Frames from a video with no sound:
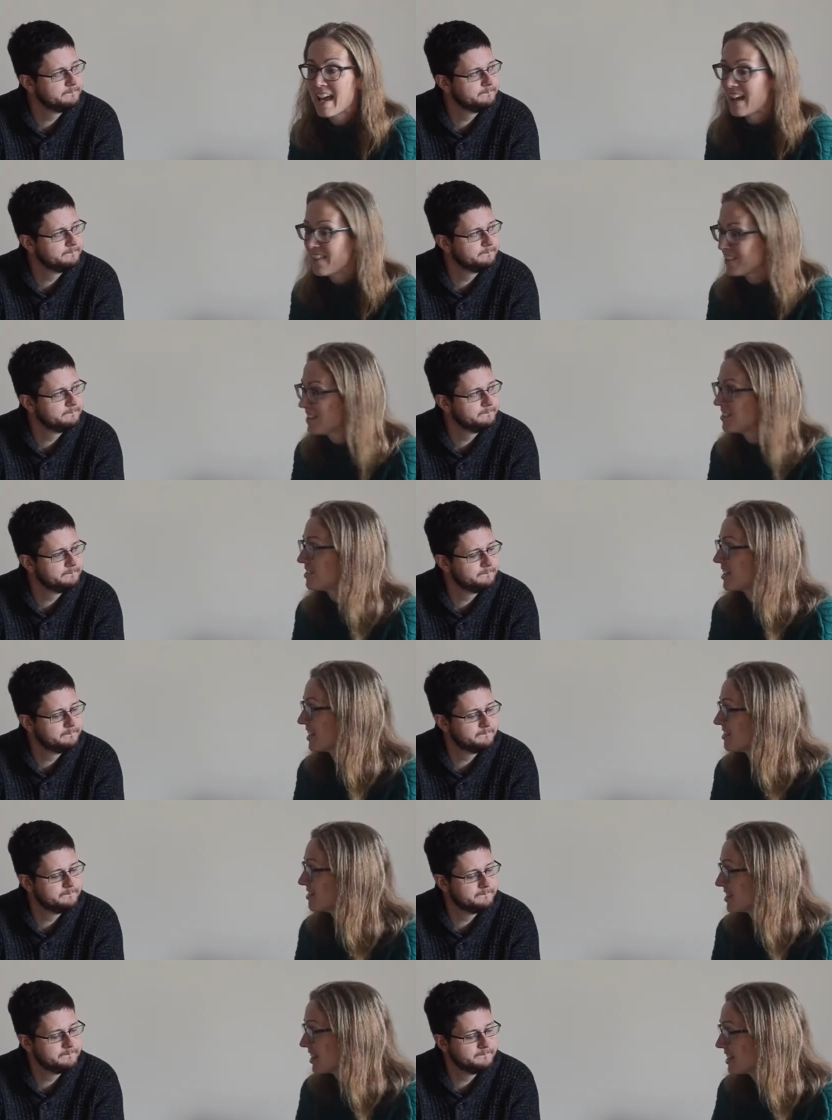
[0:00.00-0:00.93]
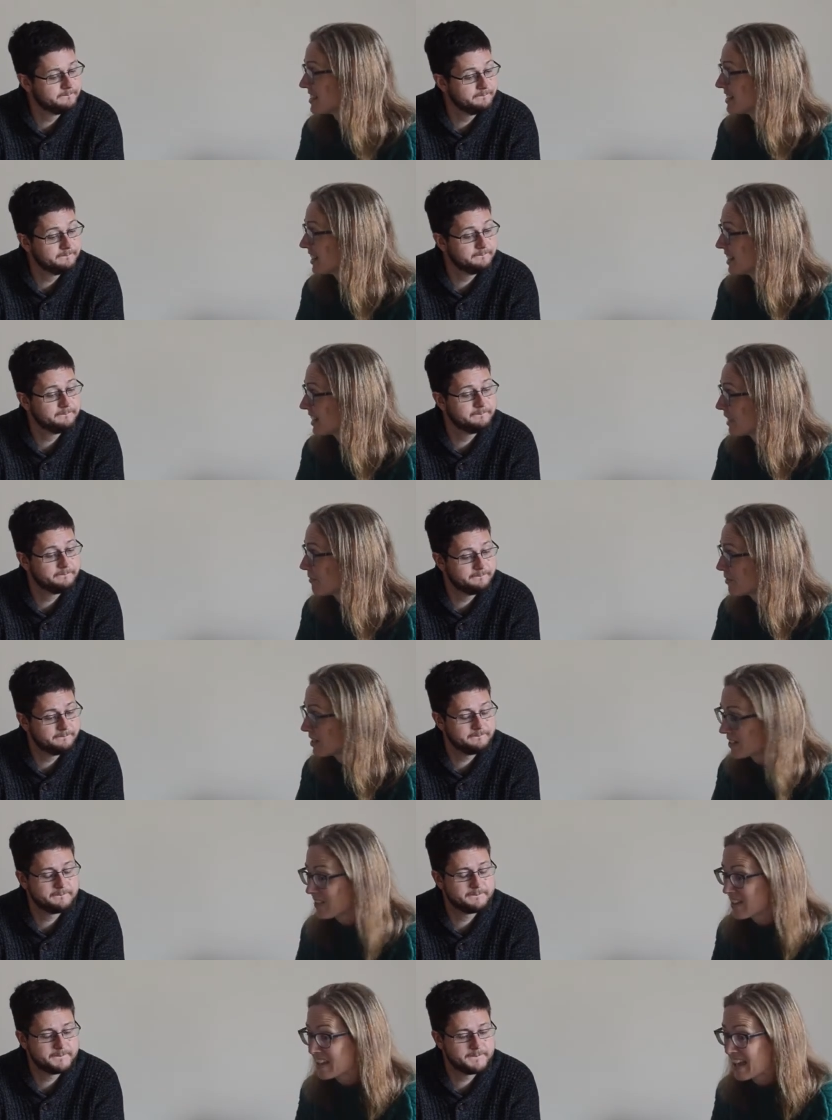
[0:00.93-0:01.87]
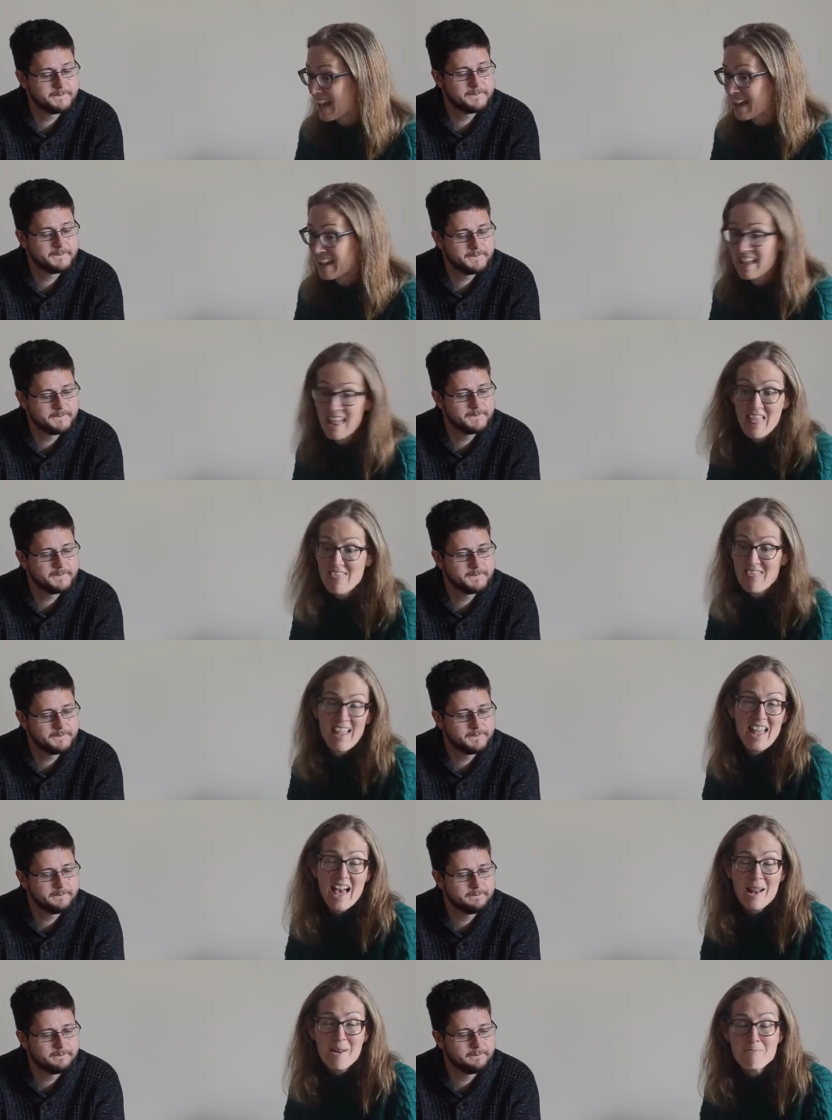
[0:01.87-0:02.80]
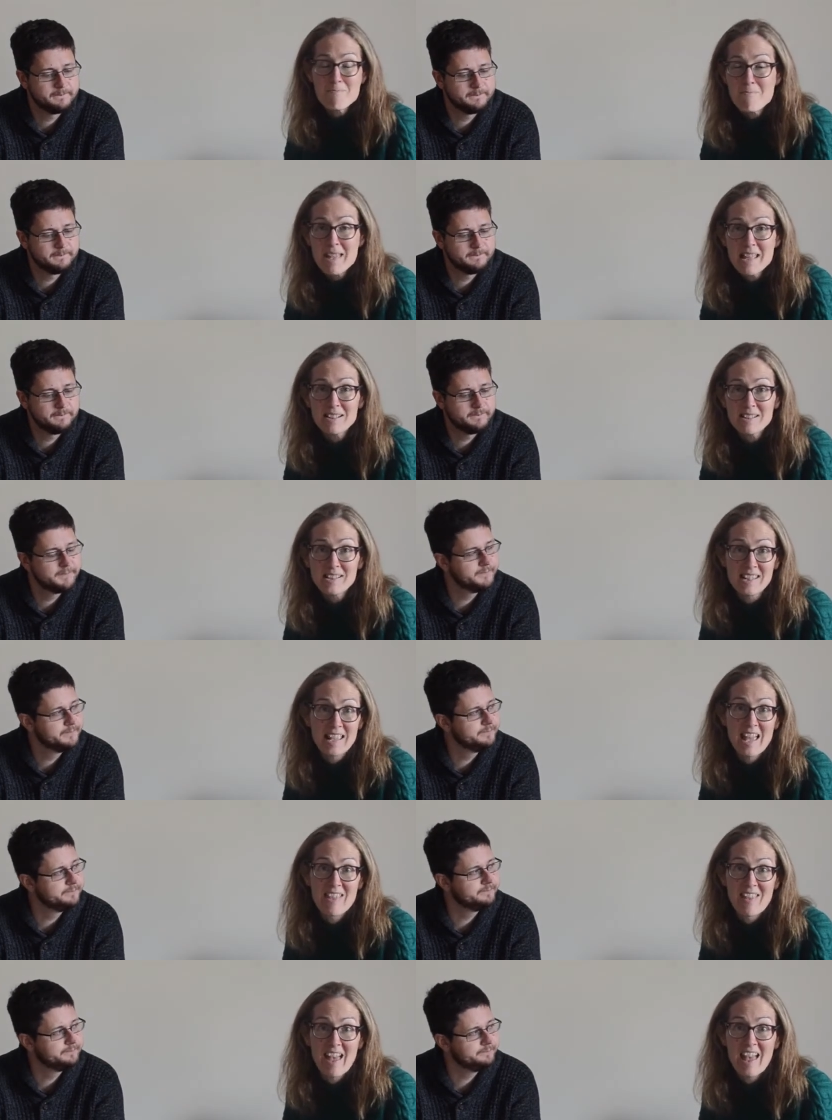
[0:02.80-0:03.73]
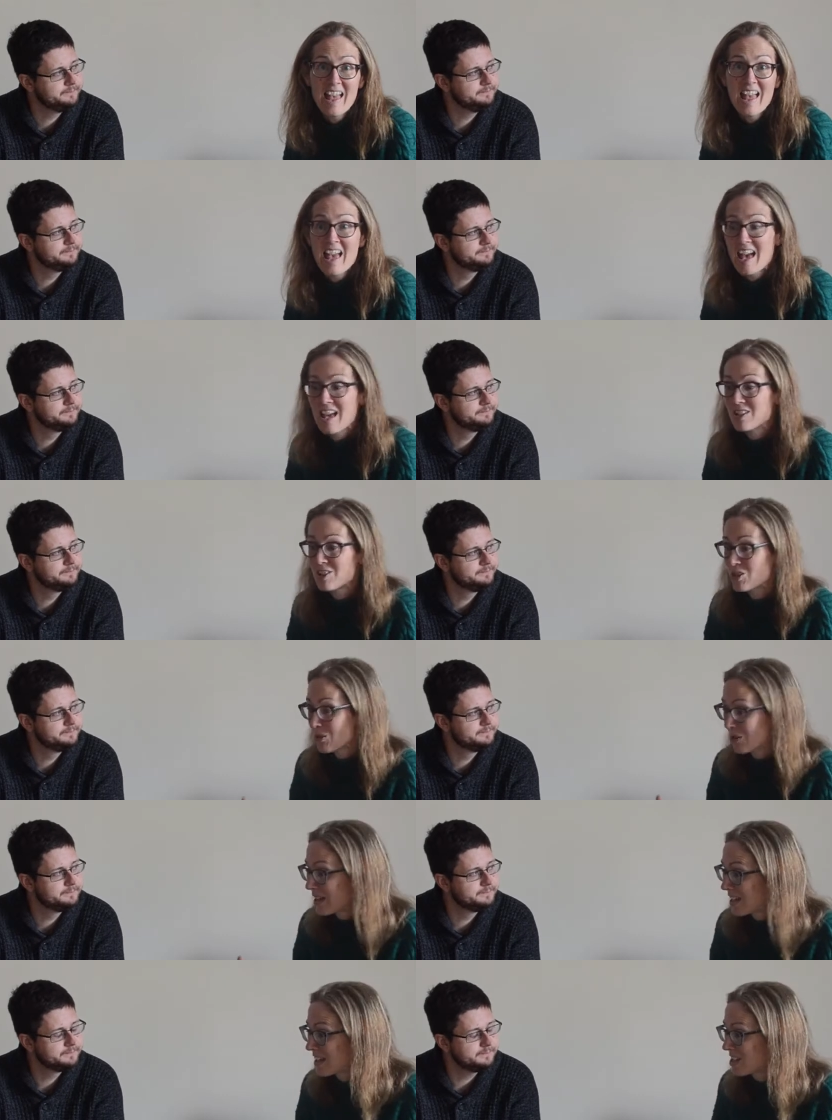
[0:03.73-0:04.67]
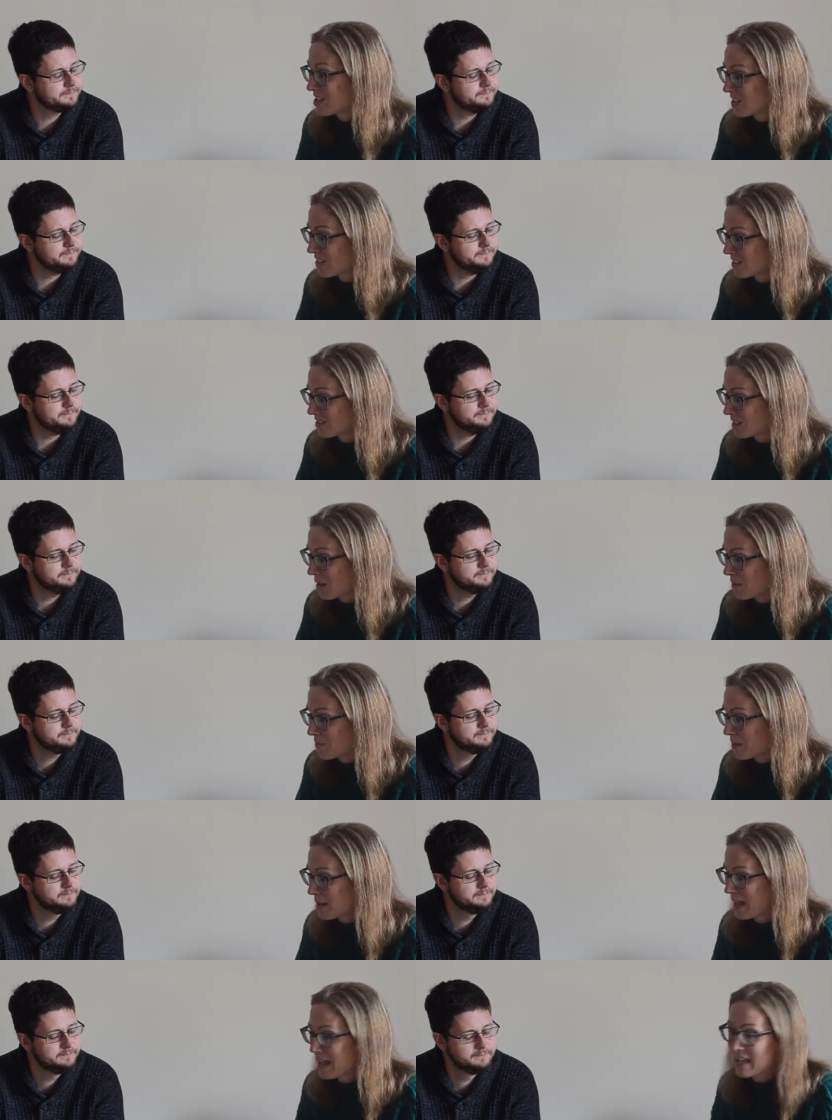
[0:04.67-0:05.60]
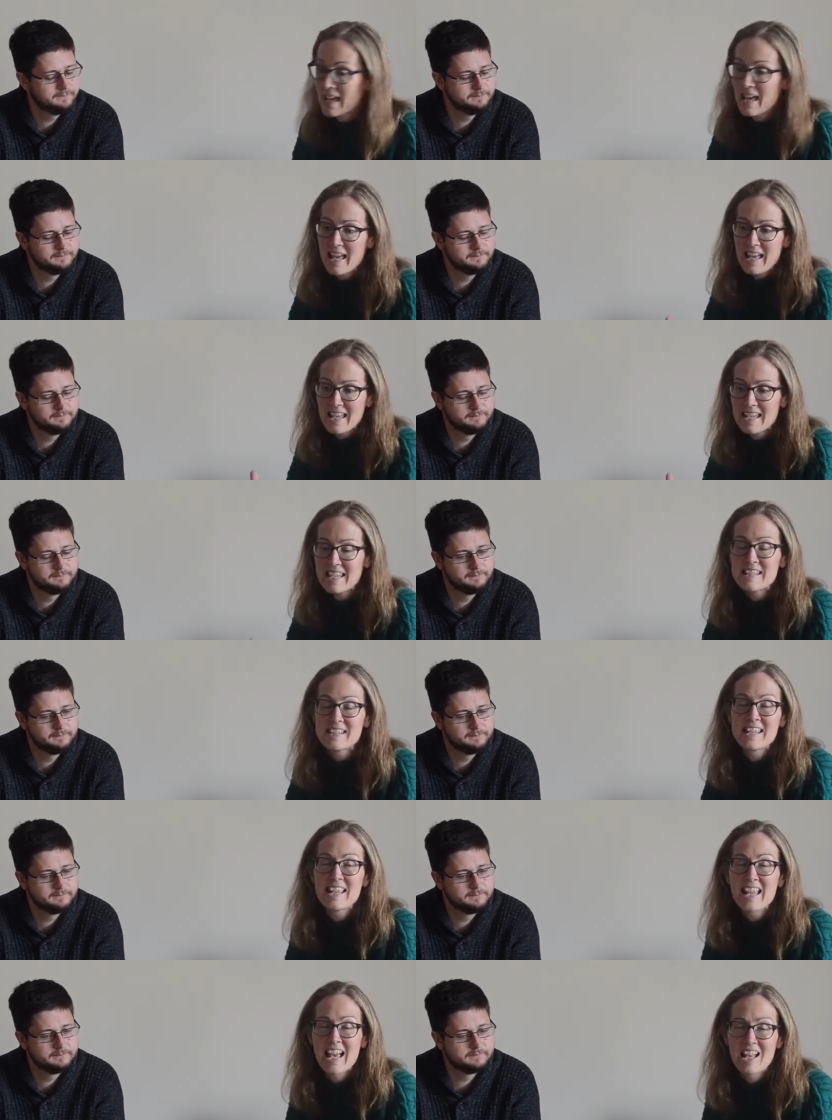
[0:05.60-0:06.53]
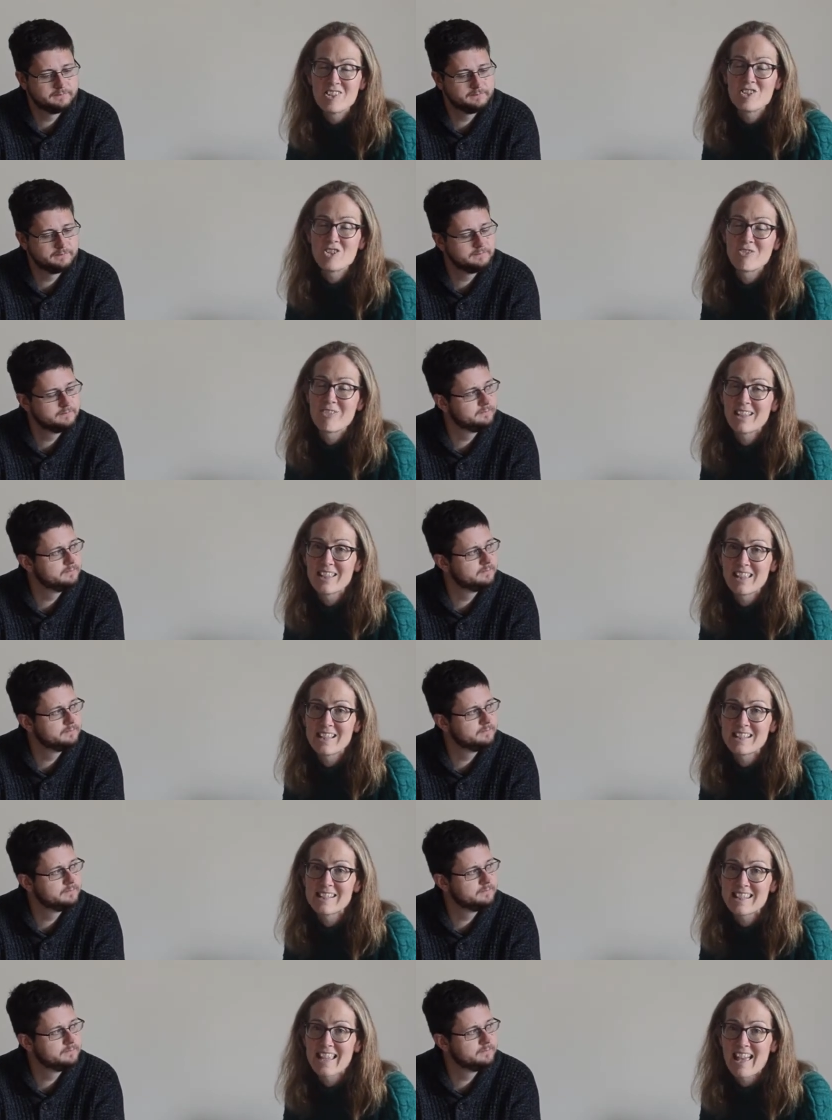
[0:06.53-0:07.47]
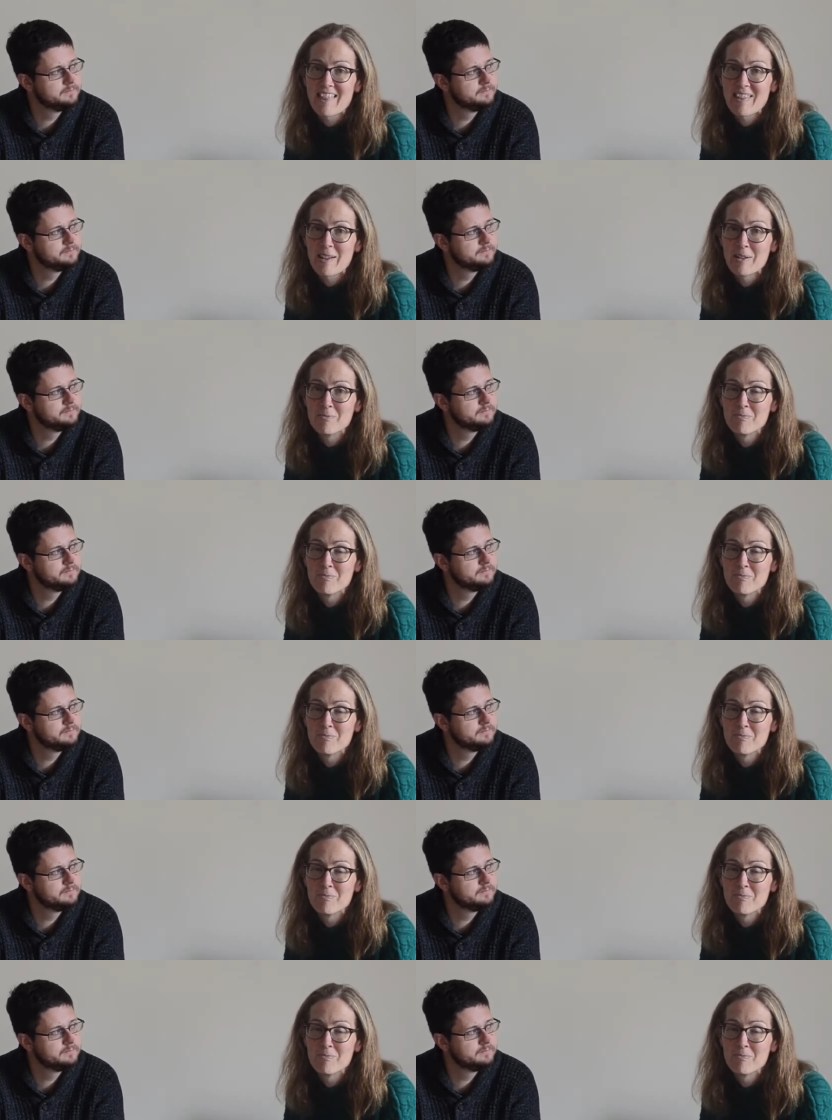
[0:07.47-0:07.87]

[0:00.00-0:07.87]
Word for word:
Speaker 1: And this year started like every other year. They had a meal together, enjoying each other's company, eating and drinking together.